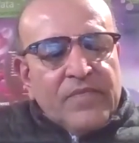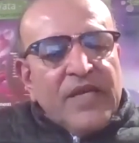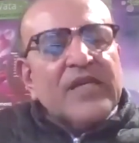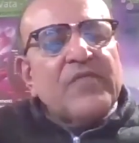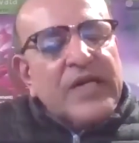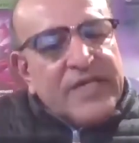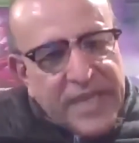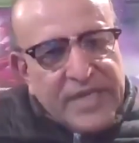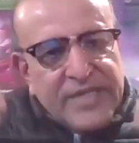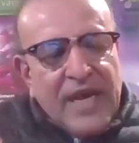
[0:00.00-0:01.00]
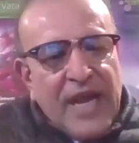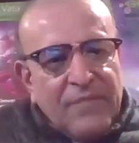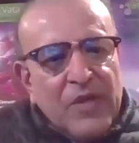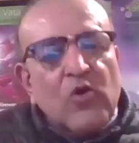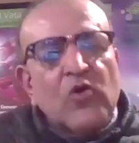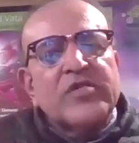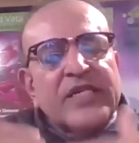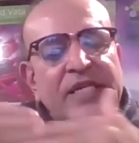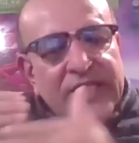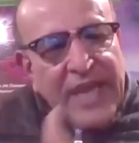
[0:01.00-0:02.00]
It will take time because
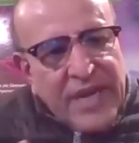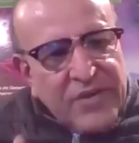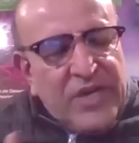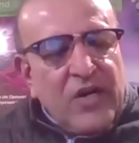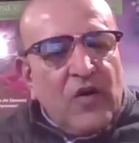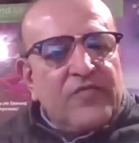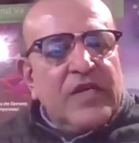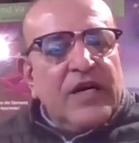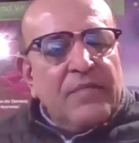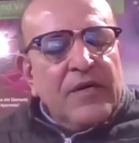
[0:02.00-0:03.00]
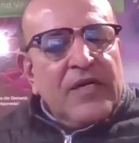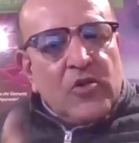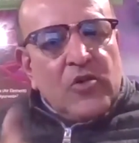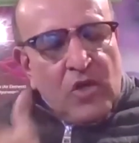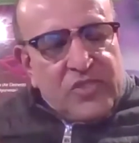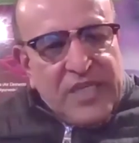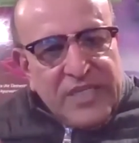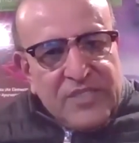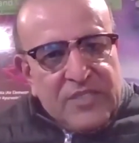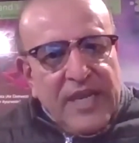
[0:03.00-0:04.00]
it is get rid of the
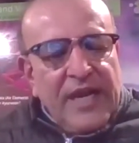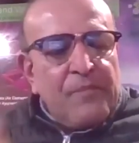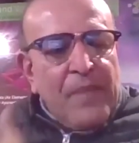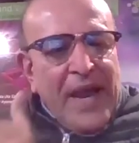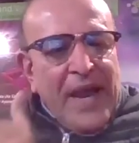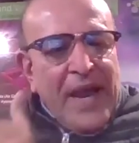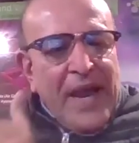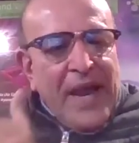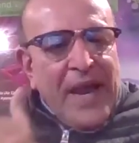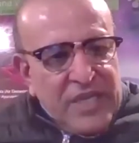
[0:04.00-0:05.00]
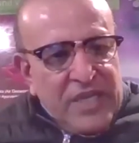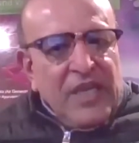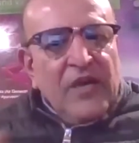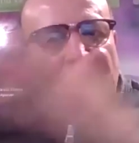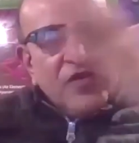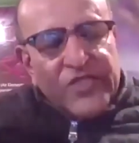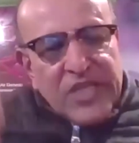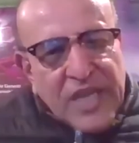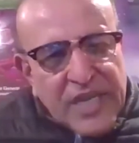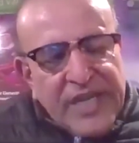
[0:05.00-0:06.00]
toxins and bad energy
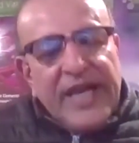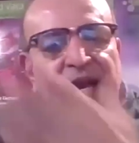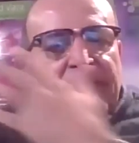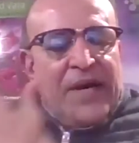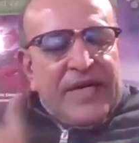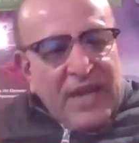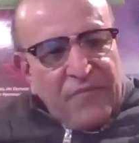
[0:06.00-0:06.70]
physically and